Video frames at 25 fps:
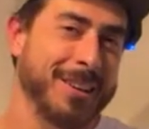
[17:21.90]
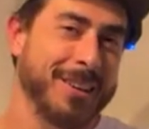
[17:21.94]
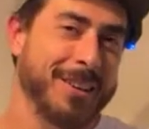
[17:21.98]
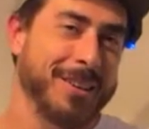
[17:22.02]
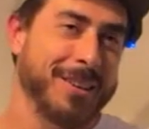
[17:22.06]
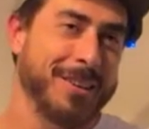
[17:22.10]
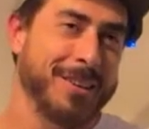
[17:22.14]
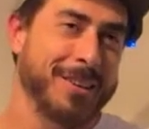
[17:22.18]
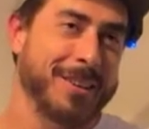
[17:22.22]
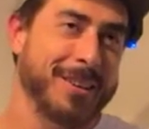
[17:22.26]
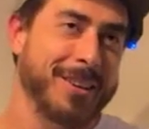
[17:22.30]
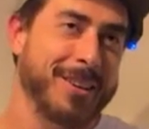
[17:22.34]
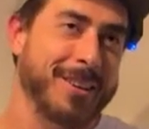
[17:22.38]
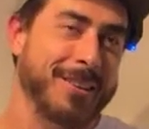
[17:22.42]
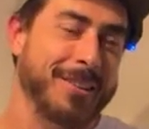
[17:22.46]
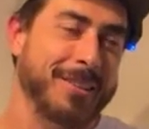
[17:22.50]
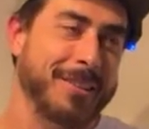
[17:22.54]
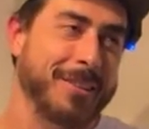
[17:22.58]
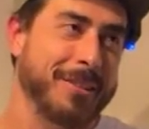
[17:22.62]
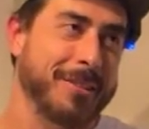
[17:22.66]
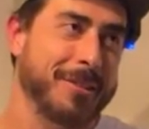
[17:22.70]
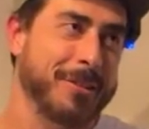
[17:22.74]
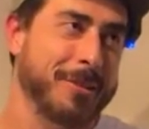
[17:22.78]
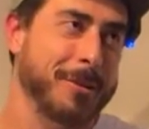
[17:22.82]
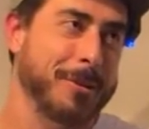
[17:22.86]
okay.
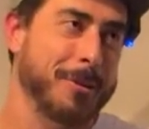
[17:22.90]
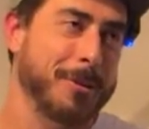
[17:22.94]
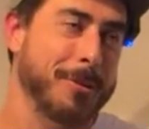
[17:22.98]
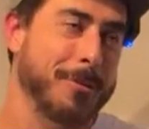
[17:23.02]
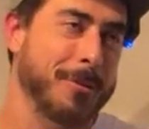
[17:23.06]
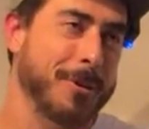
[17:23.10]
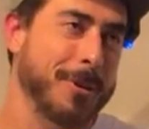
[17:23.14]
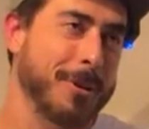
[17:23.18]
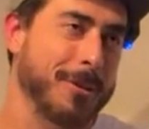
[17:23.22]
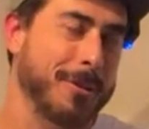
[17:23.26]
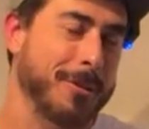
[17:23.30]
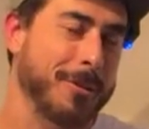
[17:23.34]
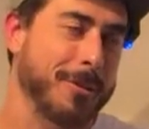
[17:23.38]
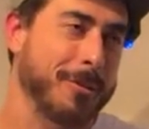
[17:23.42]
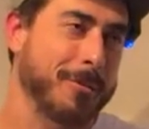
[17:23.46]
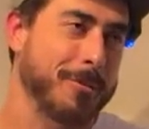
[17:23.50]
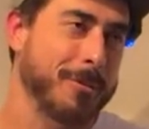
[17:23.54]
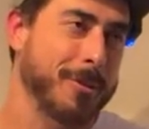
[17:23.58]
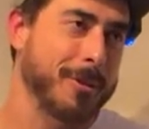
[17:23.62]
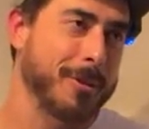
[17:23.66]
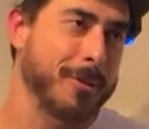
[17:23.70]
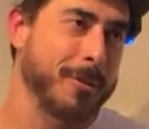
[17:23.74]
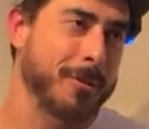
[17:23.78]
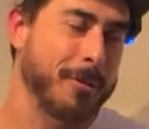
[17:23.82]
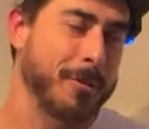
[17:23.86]
So what else? What
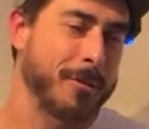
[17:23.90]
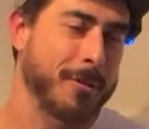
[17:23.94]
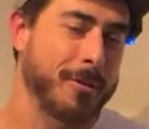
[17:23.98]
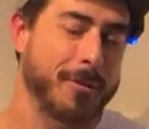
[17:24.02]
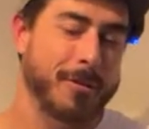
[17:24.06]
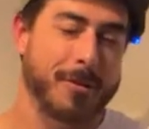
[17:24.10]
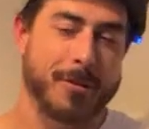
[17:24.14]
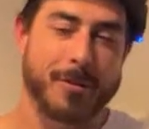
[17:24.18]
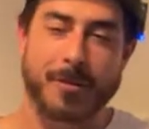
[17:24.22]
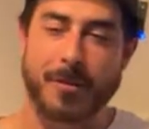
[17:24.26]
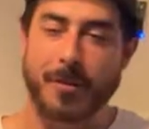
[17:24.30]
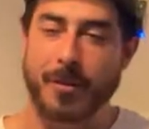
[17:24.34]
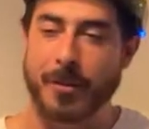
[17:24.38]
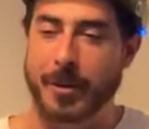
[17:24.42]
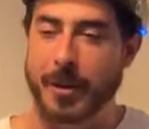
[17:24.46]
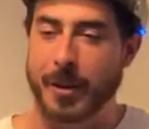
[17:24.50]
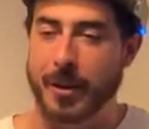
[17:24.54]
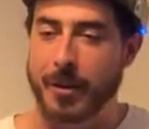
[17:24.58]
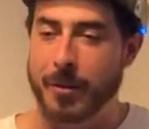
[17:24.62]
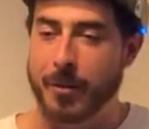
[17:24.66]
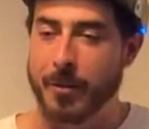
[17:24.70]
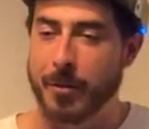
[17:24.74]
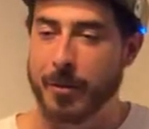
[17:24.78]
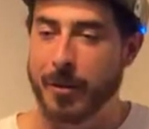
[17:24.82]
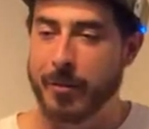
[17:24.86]
else? Okay.
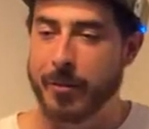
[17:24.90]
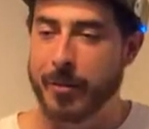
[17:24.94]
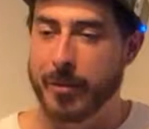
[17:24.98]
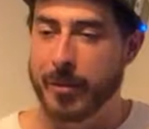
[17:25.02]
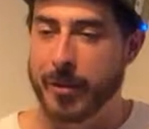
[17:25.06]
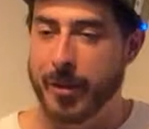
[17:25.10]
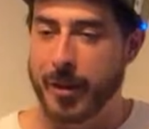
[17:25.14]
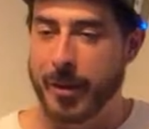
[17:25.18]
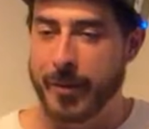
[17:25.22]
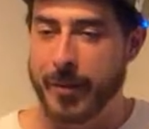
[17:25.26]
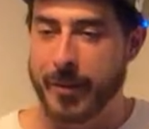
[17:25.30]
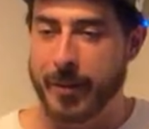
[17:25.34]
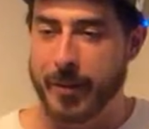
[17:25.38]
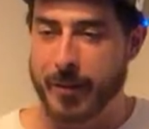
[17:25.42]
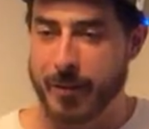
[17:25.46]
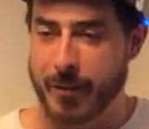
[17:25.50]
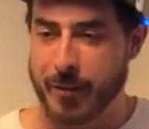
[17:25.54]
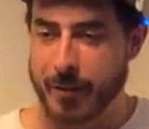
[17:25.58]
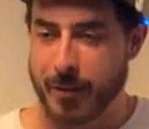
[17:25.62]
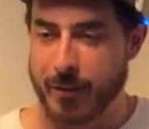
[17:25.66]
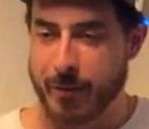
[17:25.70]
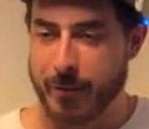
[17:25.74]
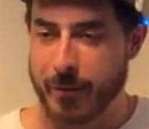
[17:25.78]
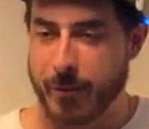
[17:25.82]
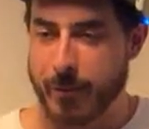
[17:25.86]
Whoever's on this,
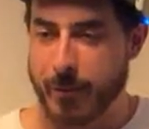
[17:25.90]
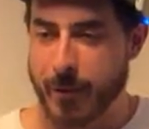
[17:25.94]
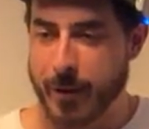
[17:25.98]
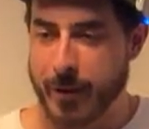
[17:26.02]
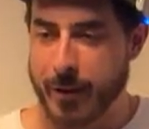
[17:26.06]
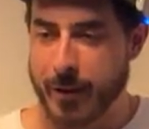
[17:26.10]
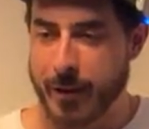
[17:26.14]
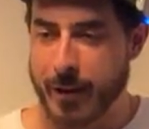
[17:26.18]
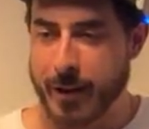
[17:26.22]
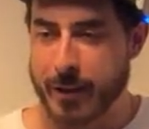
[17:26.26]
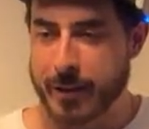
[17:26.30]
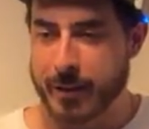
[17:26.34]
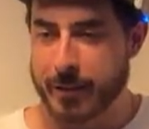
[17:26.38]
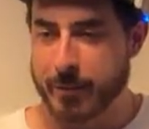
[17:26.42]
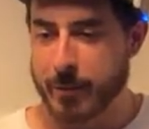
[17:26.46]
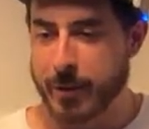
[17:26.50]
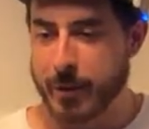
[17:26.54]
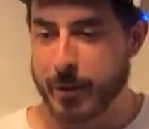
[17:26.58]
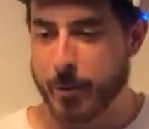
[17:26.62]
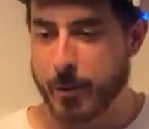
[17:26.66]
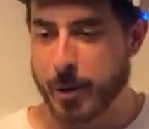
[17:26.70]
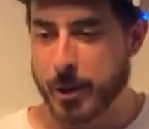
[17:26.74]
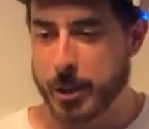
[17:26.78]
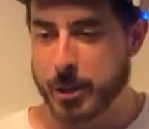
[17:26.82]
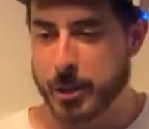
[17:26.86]
if you want to ask me a
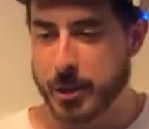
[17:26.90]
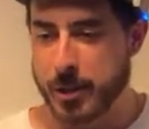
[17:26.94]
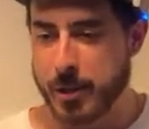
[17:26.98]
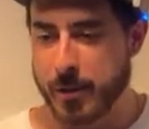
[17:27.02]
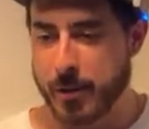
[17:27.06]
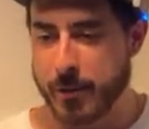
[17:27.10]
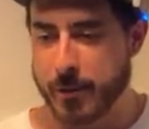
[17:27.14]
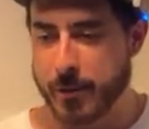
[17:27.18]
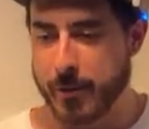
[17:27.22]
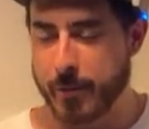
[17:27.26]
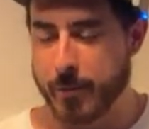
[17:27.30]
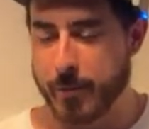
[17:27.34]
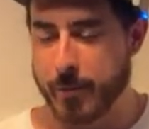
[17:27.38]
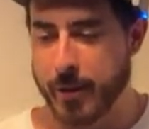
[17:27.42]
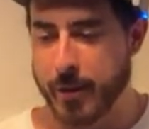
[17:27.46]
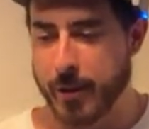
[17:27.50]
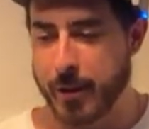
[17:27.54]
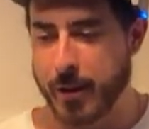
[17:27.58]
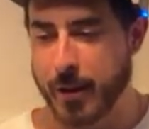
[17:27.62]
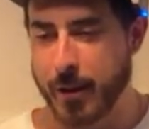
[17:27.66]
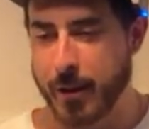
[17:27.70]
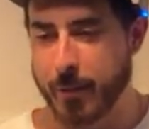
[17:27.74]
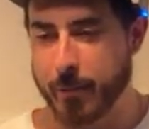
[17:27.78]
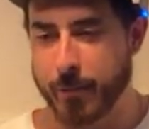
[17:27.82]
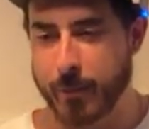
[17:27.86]
question or something,
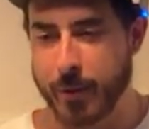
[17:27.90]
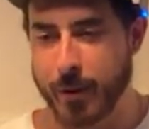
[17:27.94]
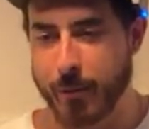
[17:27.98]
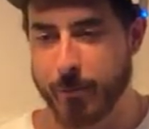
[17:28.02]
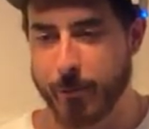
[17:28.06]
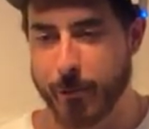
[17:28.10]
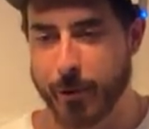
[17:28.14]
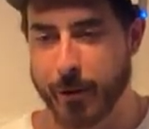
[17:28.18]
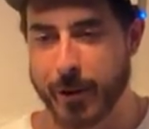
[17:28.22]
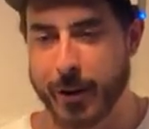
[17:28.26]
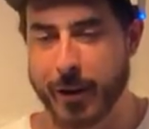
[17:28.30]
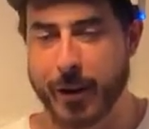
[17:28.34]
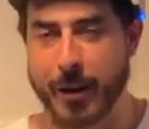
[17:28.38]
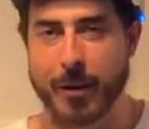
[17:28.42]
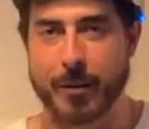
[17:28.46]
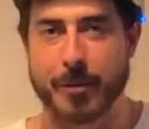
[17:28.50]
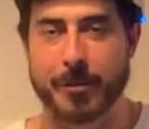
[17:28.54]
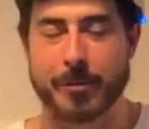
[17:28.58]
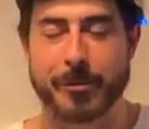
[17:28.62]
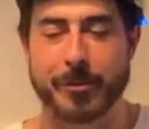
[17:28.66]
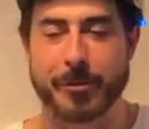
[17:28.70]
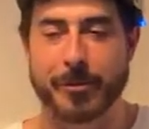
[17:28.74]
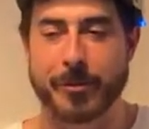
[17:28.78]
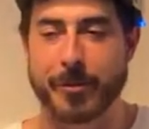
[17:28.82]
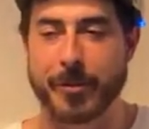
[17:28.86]
I'm running out of
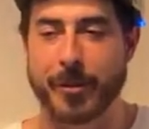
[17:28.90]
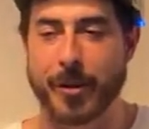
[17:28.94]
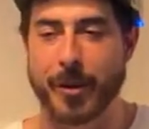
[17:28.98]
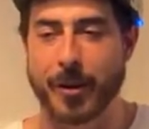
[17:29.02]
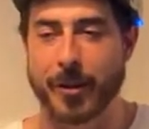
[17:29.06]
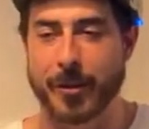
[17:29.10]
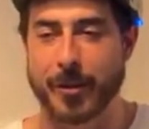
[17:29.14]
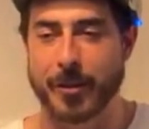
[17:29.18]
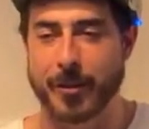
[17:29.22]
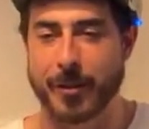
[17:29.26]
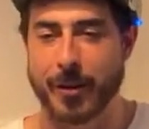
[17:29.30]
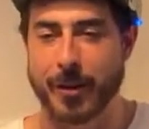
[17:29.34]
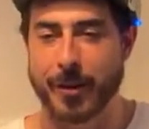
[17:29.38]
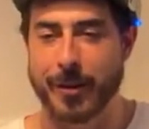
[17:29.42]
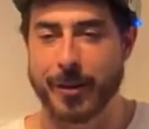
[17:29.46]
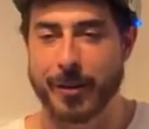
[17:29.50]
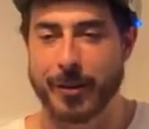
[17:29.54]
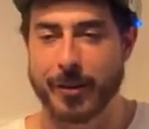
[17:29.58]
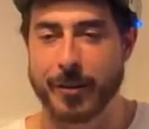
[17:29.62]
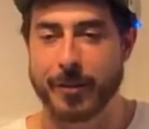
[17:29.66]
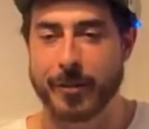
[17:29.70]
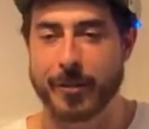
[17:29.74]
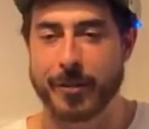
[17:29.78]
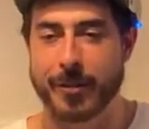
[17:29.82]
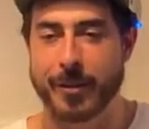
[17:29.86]
thoughts, ideas.
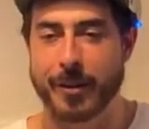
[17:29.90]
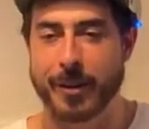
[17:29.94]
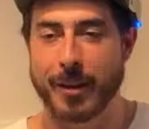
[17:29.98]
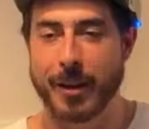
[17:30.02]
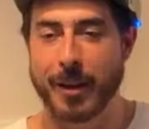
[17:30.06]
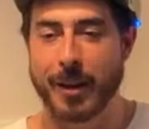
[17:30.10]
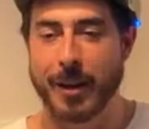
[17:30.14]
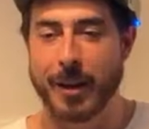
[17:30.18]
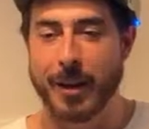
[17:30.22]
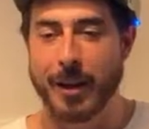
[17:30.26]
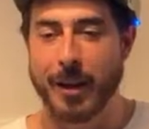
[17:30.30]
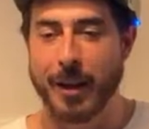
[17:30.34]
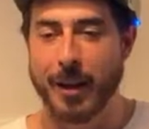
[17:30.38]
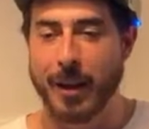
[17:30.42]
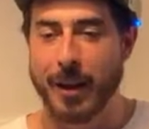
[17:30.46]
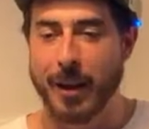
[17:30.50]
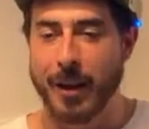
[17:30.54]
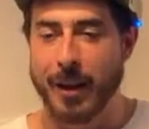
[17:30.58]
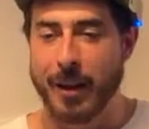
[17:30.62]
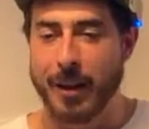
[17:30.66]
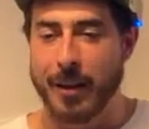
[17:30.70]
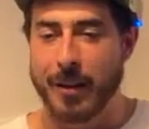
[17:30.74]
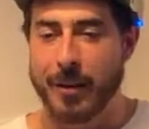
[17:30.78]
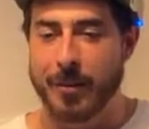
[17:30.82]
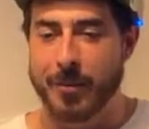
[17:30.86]

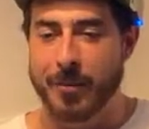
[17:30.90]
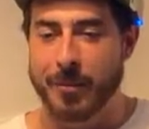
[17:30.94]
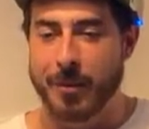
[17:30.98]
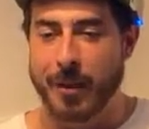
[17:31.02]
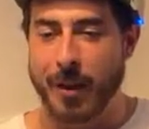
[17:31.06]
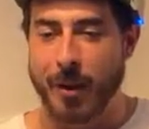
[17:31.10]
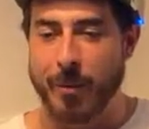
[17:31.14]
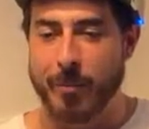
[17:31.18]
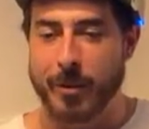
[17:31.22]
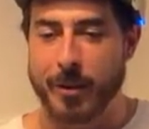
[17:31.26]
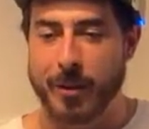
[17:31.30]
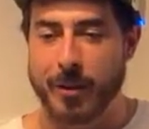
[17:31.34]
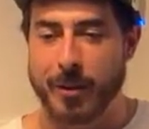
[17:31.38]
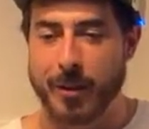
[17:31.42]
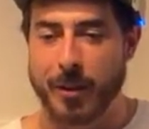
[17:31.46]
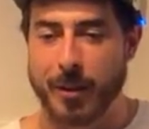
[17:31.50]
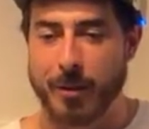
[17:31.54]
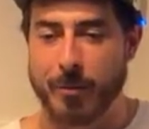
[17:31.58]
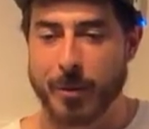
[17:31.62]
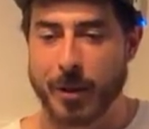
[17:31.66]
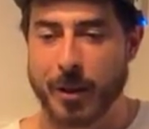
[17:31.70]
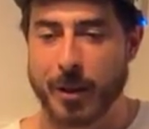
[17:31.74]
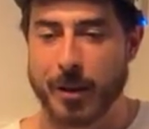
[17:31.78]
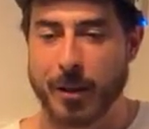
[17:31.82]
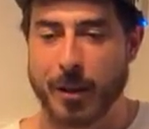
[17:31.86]
I mean, we
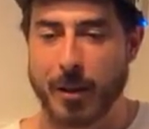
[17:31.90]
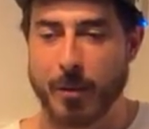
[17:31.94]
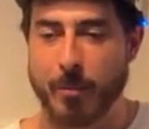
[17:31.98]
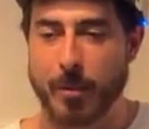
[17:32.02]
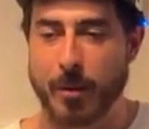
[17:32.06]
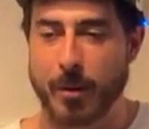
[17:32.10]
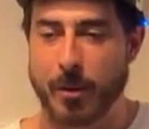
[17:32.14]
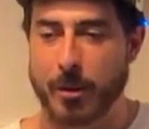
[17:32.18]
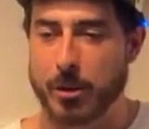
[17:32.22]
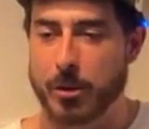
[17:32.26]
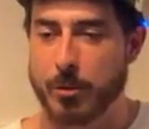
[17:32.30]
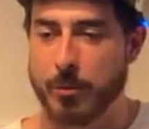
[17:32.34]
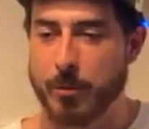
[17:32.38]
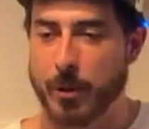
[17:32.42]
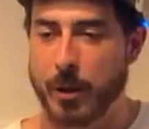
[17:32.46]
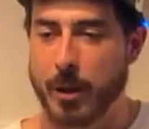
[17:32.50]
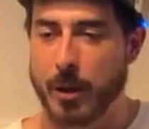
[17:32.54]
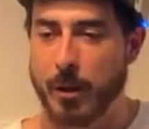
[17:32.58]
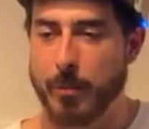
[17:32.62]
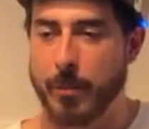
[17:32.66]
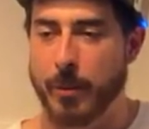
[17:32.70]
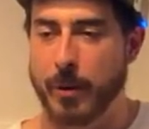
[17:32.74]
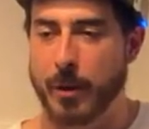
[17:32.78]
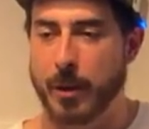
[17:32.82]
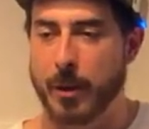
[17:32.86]
keep
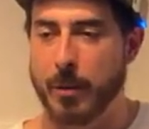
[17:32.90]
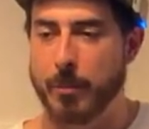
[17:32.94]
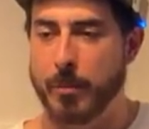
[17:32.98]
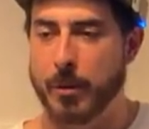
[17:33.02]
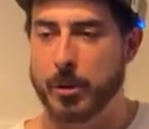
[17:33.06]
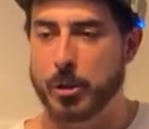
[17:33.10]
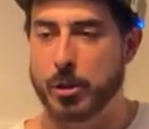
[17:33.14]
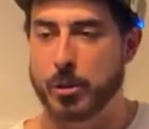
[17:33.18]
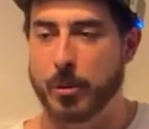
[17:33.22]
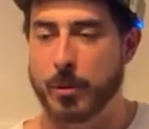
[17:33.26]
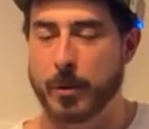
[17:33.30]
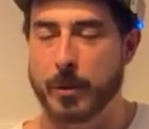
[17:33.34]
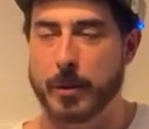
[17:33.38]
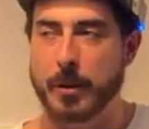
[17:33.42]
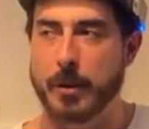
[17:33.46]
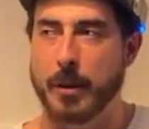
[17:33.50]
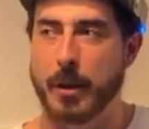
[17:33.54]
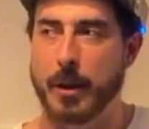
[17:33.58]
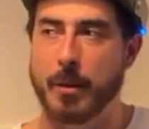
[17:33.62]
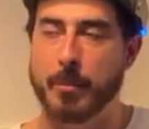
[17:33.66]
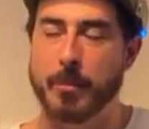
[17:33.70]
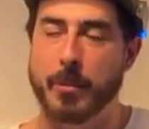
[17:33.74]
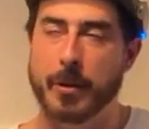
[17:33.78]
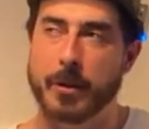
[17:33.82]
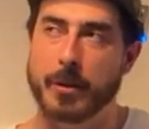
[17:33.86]
it short today,
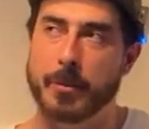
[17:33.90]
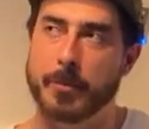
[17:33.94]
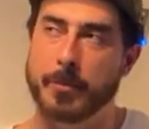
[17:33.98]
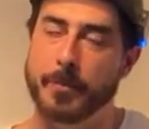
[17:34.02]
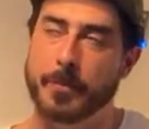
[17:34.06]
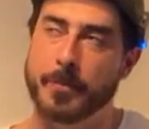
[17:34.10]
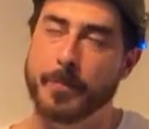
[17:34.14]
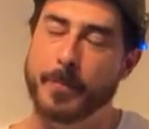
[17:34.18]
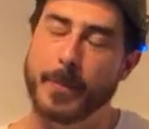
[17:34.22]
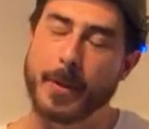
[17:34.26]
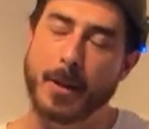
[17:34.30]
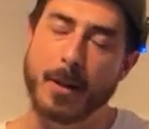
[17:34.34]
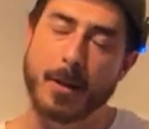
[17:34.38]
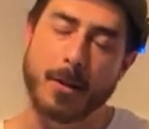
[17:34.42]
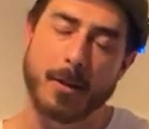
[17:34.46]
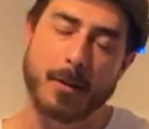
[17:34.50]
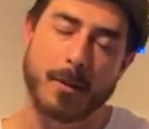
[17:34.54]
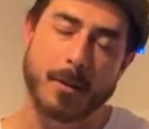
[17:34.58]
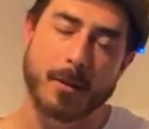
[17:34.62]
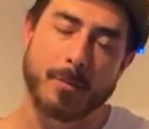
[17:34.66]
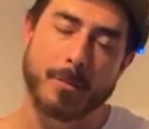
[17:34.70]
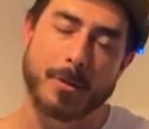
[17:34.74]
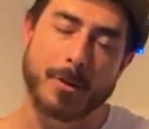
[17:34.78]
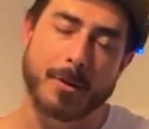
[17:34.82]
but let me